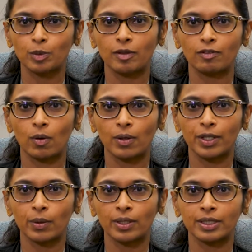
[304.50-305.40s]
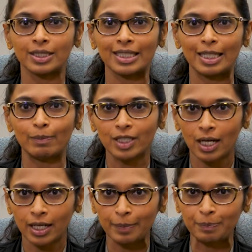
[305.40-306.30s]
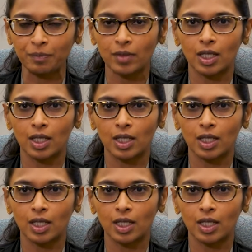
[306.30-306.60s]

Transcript: before your sleep time,